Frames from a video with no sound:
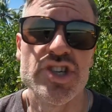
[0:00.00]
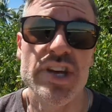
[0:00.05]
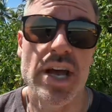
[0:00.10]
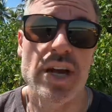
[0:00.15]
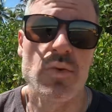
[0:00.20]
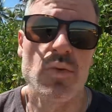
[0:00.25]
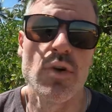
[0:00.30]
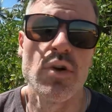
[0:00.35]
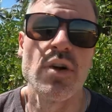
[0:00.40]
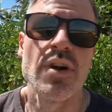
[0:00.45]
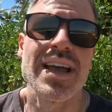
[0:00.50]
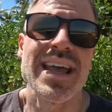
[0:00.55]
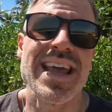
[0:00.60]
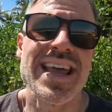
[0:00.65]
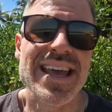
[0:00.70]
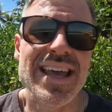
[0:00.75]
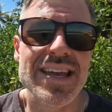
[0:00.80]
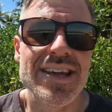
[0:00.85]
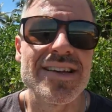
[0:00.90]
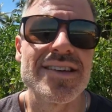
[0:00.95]
general
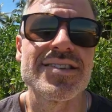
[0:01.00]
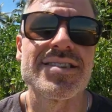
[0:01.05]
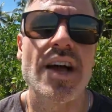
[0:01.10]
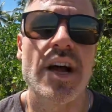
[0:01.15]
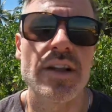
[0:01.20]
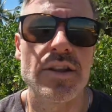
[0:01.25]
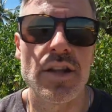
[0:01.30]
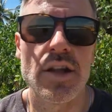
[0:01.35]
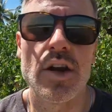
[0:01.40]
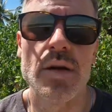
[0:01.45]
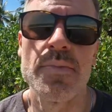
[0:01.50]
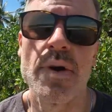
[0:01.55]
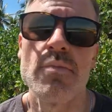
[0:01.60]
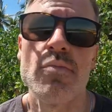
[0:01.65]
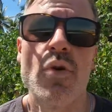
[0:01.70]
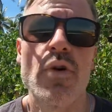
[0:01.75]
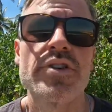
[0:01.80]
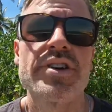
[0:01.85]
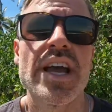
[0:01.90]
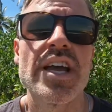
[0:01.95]
is a little
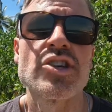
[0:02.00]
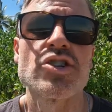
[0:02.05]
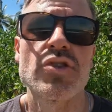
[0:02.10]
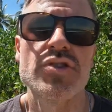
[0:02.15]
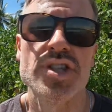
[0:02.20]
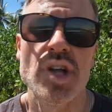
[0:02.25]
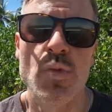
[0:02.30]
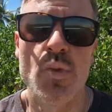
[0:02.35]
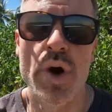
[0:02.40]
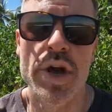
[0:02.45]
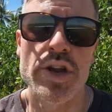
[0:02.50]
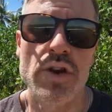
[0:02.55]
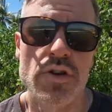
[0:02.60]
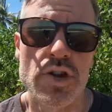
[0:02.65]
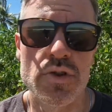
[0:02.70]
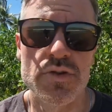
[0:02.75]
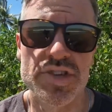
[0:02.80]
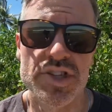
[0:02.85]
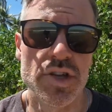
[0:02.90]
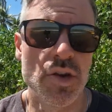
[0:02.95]
bit more dangerous than what you're
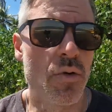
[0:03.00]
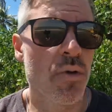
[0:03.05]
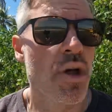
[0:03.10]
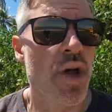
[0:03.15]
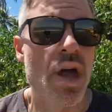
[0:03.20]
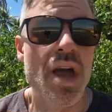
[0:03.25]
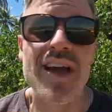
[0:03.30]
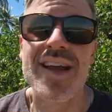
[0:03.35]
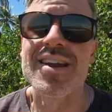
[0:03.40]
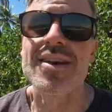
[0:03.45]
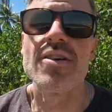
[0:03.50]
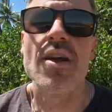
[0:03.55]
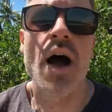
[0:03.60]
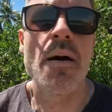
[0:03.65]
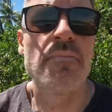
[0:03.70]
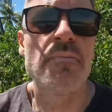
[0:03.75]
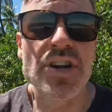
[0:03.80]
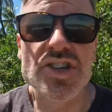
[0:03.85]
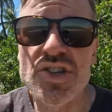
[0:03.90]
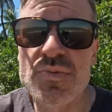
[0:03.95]
used to.
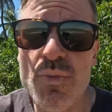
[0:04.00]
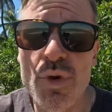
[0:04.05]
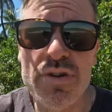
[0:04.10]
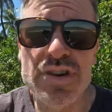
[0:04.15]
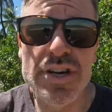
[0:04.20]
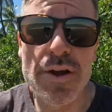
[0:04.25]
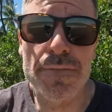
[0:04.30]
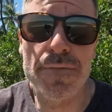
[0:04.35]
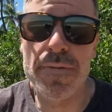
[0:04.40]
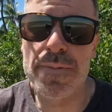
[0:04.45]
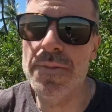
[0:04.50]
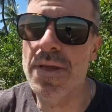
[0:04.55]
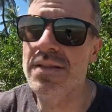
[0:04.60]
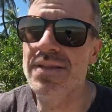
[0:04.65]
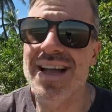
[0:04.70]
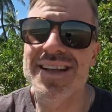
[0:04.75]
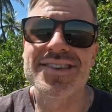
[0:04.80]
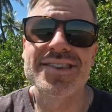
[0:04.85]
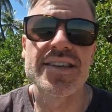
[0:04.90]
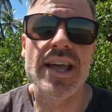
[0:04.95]
Not much more different than,
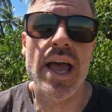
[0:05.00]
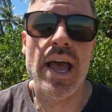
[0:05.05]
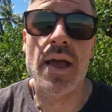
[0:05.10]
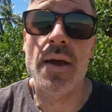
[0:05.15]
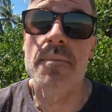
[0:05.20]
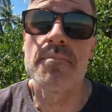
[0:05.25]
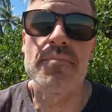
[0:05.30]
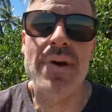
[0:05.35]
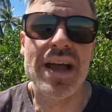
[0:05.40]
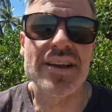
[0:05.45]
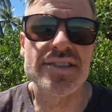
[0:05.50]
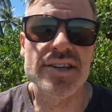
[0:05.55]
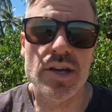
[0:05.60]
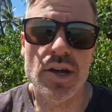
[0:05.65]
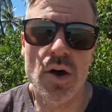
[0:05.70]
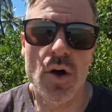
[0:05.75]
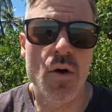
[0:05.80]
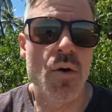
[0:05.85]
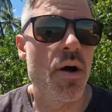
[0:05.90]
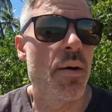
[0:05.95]
let's say,
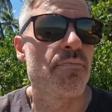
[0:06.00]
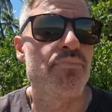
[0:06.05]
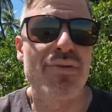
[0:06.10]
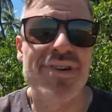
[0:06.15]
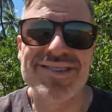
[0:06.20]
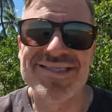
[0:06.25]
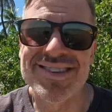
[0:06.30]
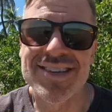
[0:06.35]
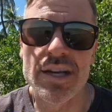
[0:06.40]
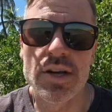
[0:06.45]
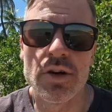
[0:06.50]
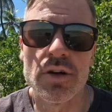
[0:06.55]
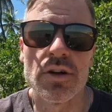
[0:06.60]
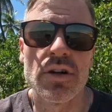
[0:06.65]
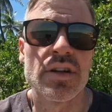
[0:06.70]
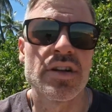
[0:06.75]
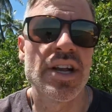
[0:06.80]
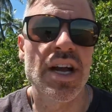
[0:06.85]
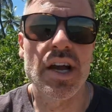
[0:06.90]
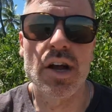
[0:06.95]
Mexico,
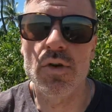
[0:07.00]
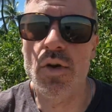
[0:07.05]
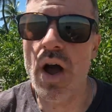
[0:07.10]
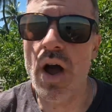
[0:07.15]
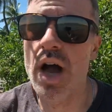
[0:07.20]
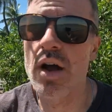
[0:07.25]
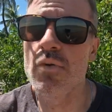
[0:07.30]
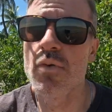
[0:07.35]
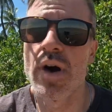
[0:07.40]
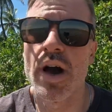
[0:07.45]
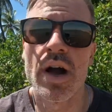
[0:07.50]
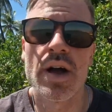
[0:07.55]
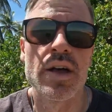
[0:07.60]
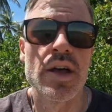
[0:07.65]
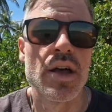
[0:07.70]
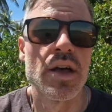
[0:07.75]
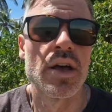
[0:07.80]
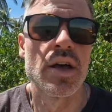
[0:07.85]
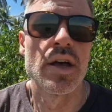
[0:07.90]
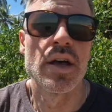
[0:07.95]
Brazil, Nicaragua.
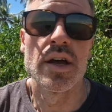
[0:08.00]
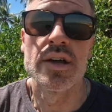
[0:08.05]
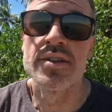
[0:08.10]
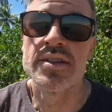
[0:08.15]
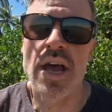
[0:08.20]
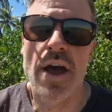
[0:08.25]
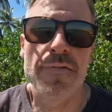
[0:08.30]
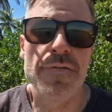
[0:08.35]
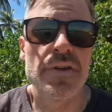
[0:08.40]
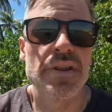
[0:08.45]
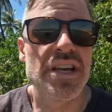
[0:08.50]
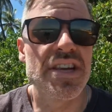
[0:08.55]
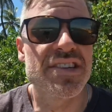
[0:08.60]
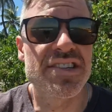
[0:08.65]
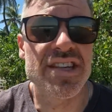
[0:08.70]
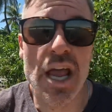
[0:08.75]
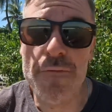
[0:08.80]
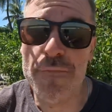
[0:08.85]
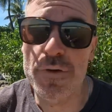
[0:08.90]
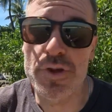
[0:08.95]
Definitely
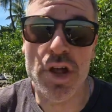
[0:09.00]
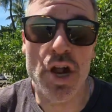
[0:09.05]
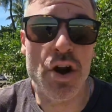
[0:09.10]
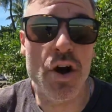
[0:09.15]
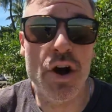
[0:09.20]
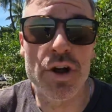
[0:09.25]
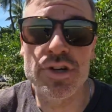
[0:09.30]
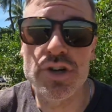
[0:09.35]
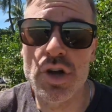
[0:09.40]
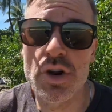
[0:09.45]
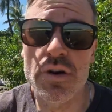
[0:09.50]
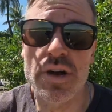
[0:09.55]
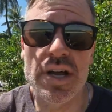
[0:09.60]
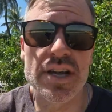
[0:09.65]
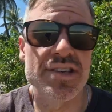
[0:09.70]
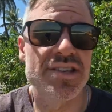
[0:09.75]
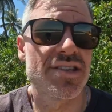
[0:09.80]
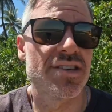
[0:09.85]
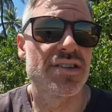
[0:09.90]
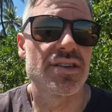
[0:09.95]
safer than
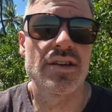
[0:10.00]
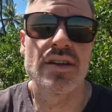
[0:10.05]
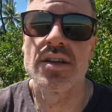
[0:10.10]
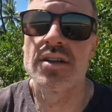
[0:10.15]
Honduras.